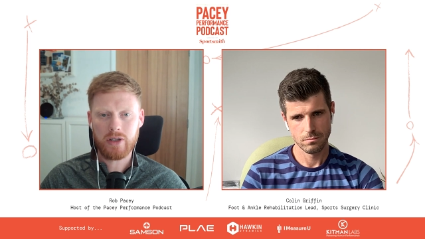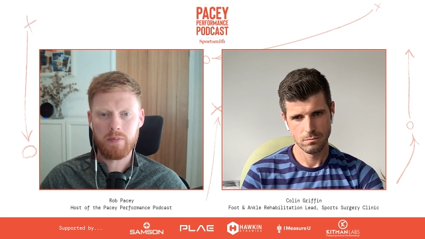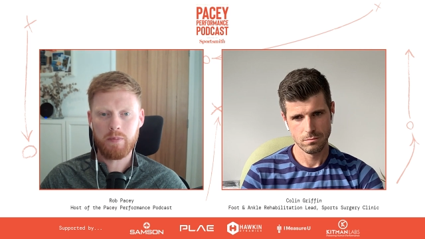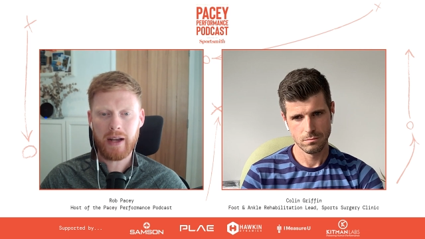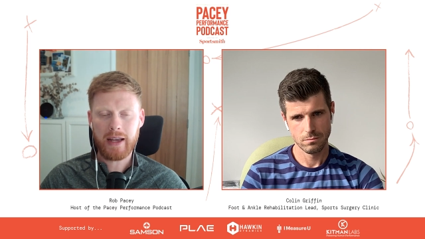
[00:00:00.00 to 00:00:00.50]

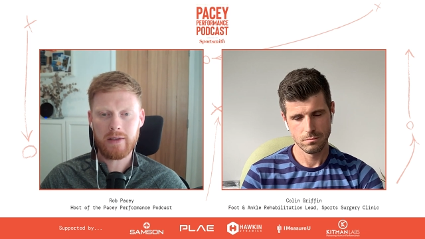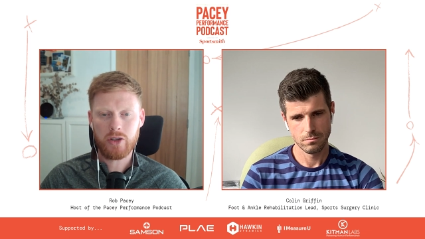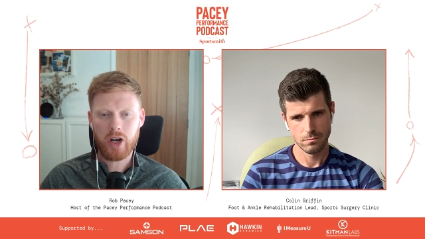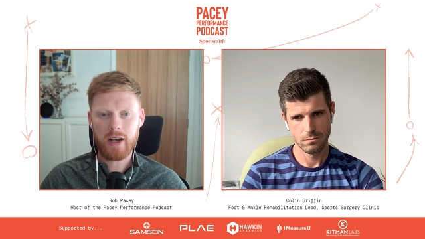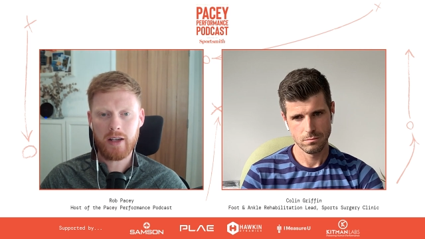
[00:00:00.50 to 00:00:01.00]
Speaker 1: into back
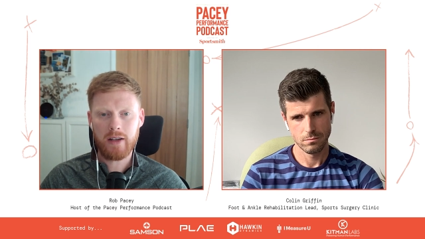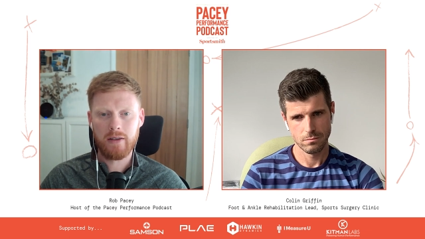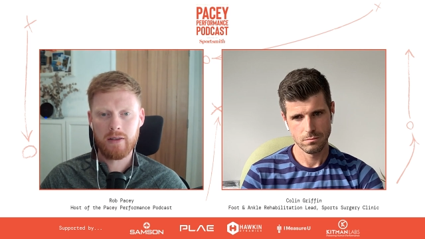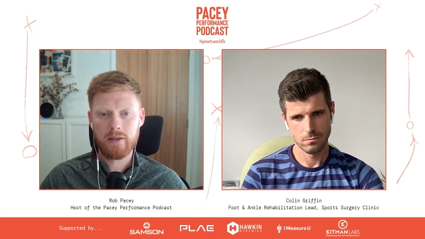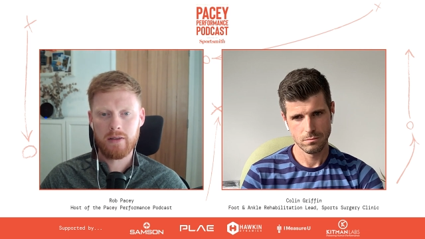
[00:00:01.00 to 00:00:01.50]
into training.
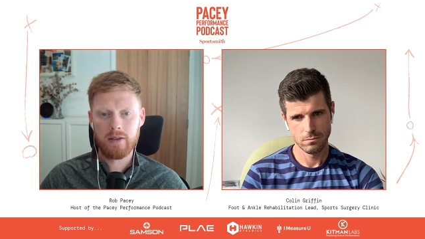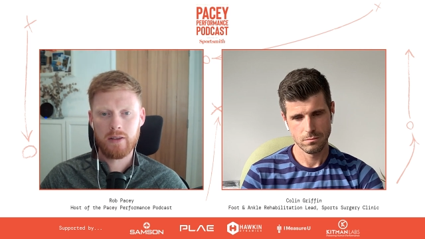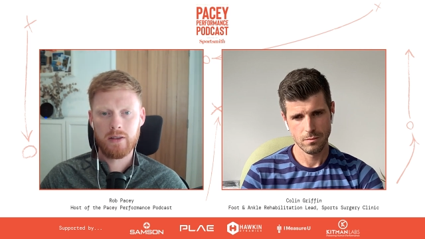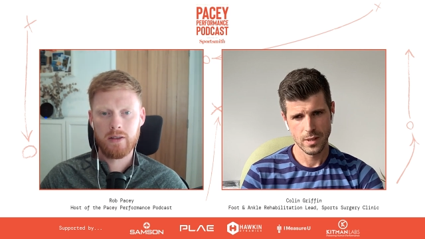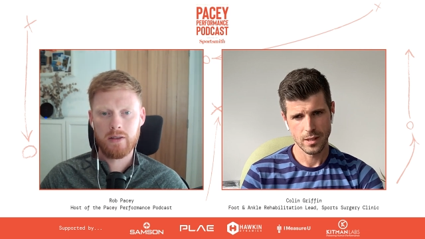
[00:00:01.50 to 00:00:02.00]

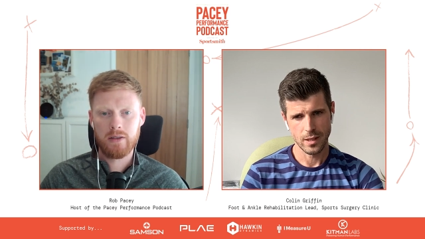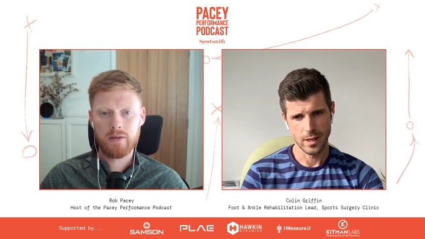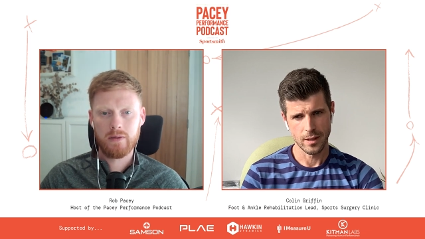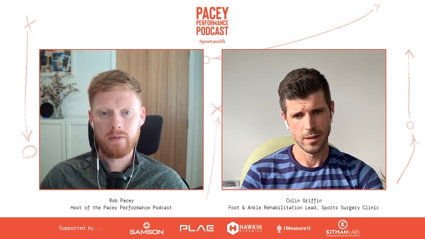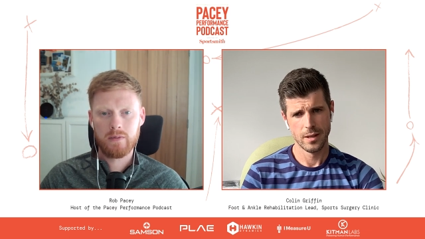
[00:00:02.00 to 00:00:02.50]

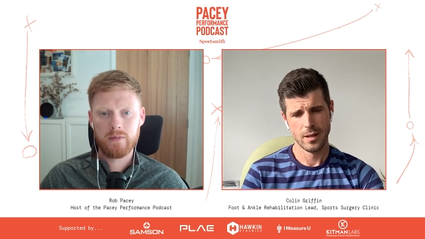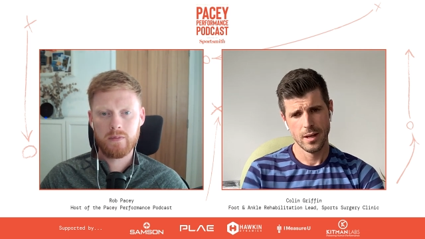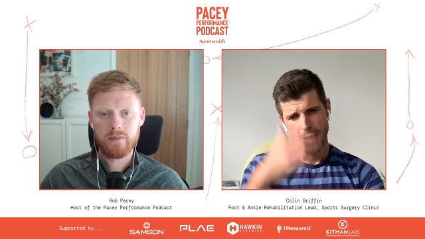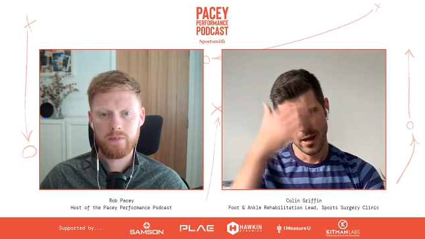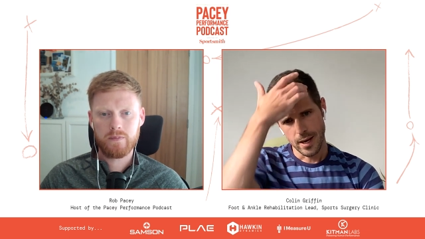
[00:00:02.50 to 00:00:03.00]
Speaker 2: Yeah.
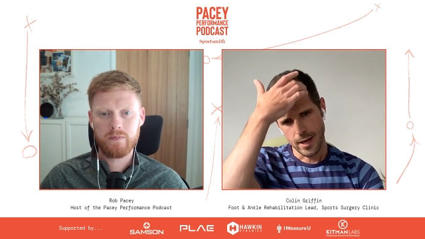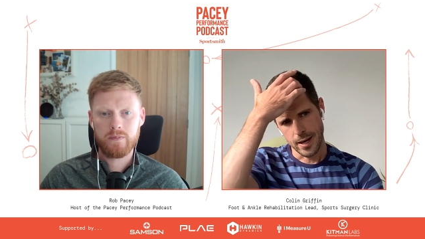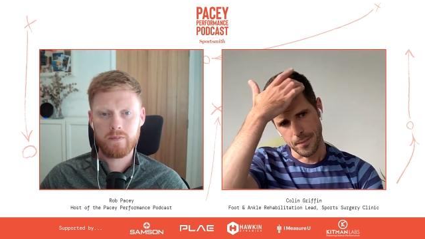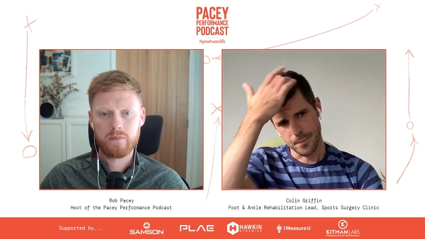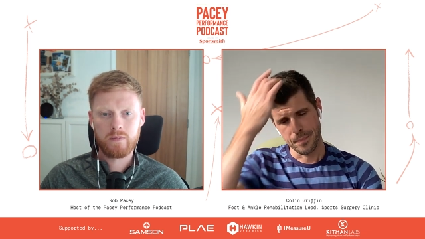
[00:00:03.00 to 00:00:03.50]

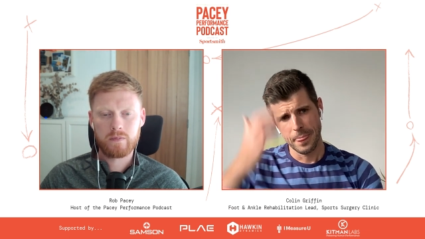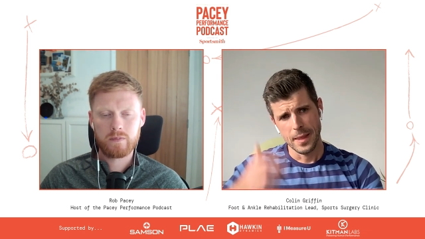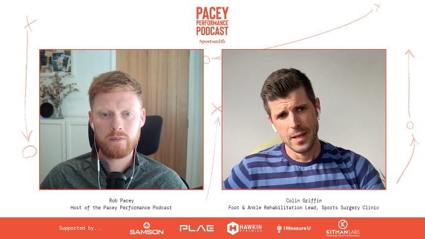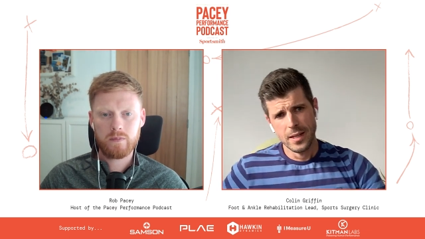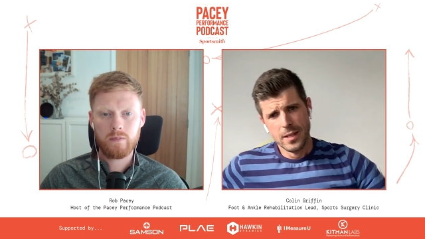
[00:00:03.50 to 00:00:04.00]
Um,
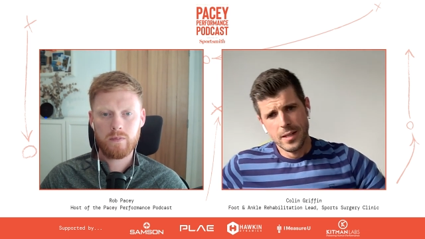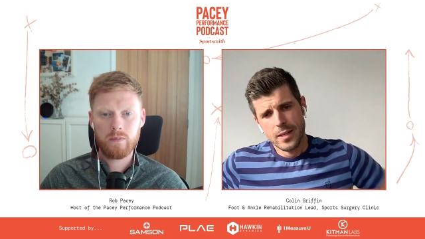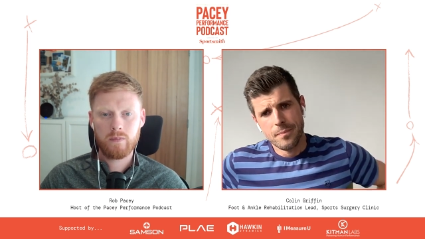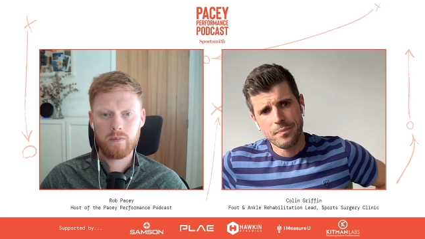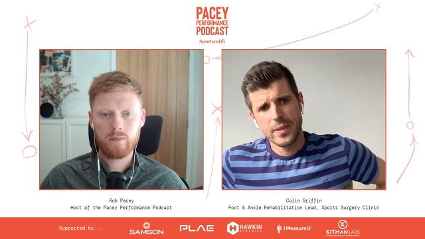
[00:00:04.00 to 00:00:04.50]

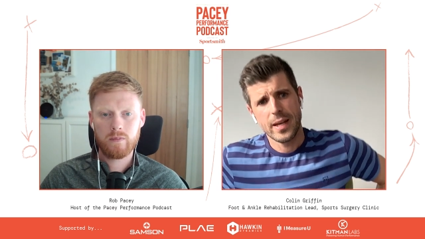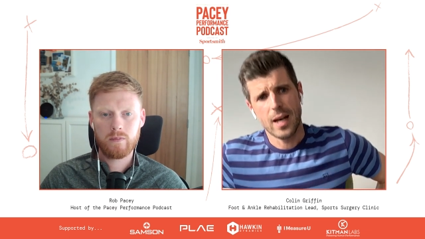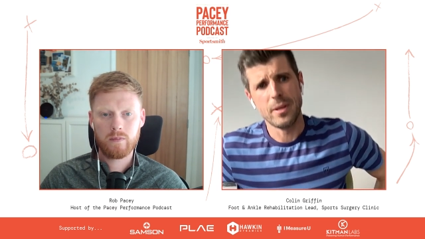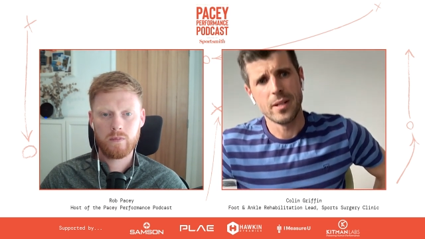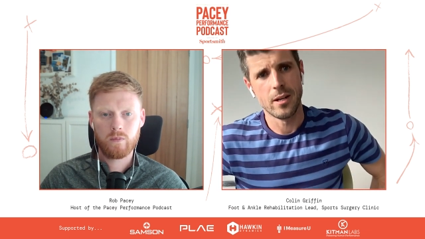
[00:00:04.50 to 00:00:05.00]
yeah,
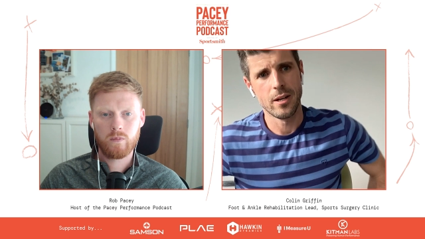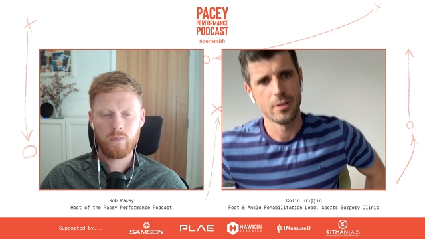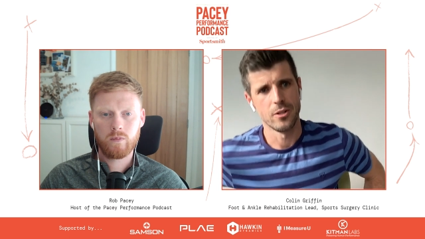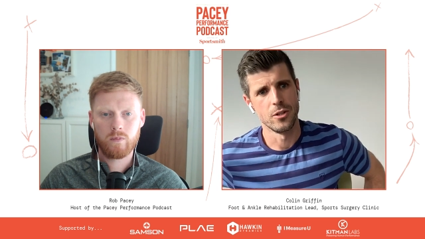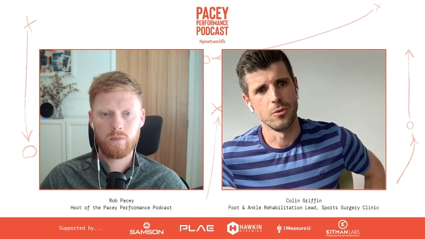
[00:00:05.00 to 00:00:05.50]
I mean,
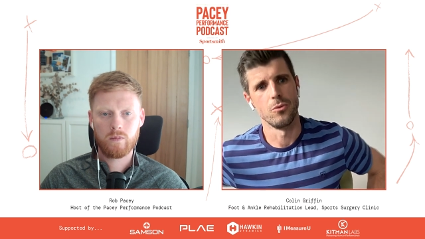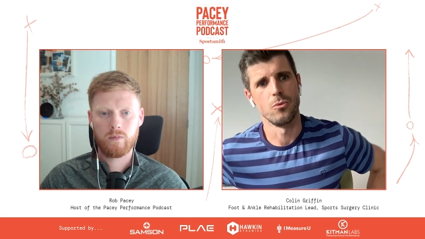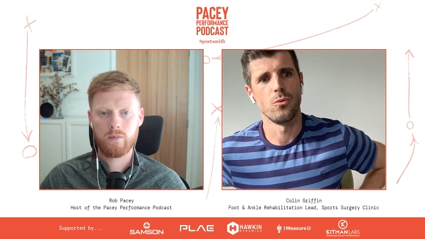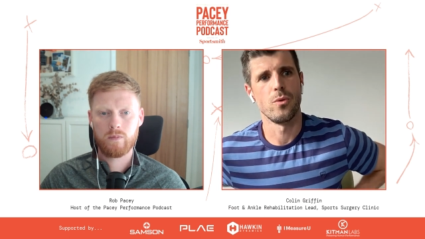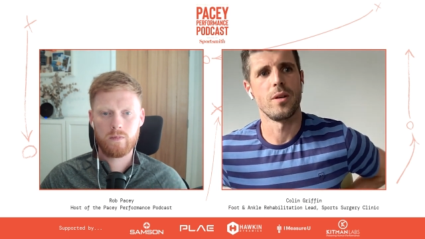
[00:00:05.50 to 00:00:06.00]
you know,
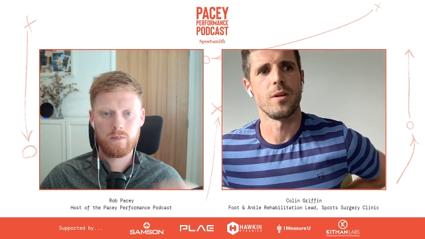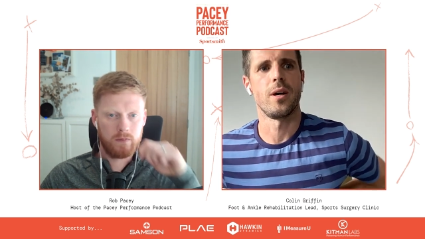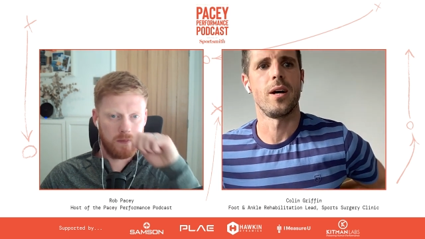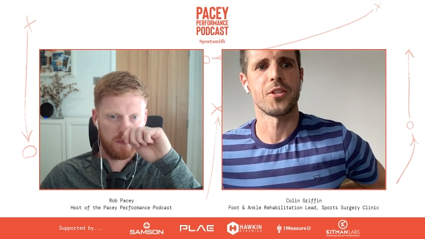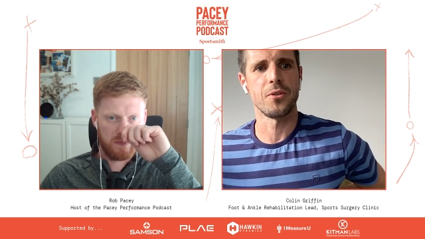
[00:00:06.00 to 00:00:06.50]

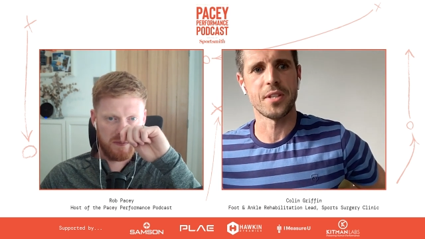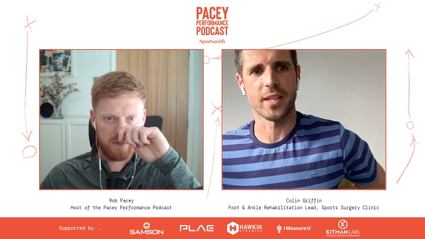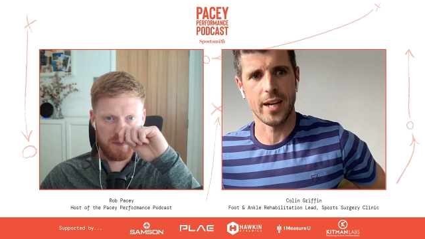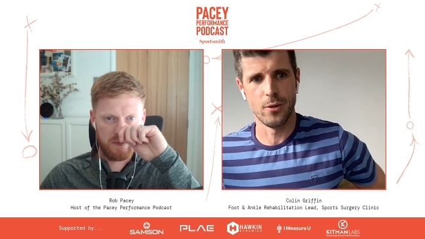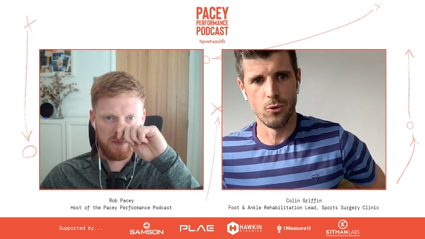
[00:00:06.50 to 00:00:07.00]
as soon as they
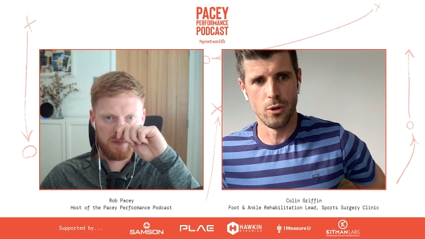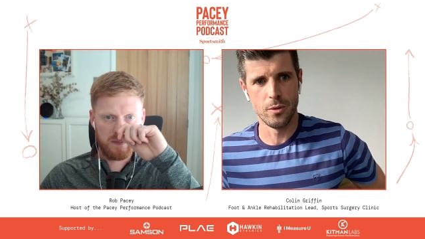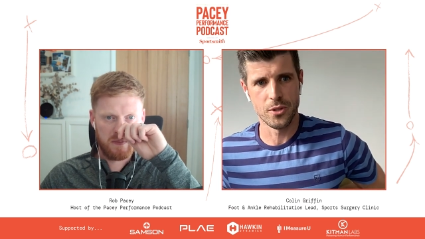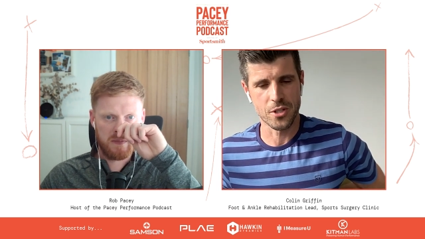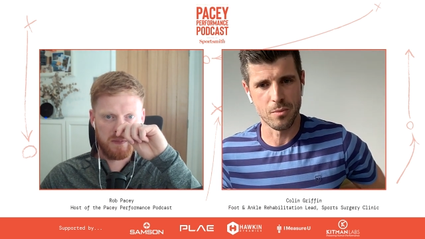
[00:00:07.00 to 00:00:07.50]
can
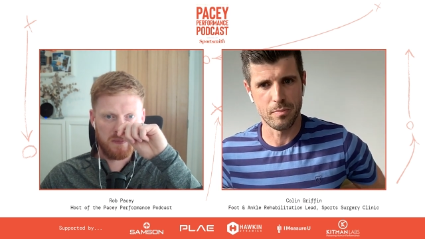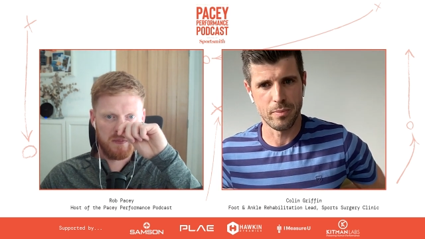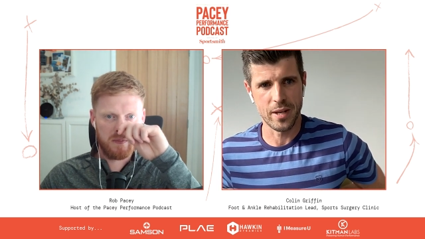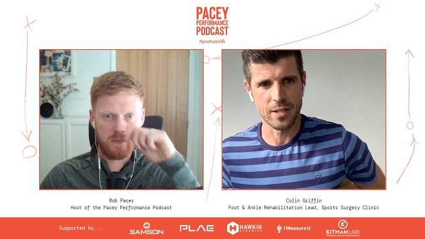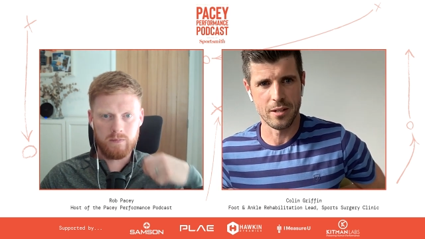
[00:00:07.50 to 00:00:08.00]
run, do some
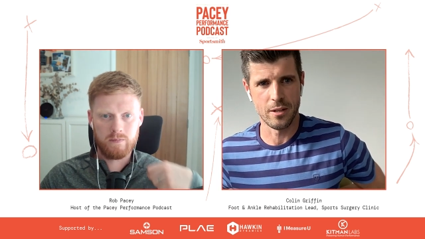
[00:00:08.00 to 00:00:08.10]
basic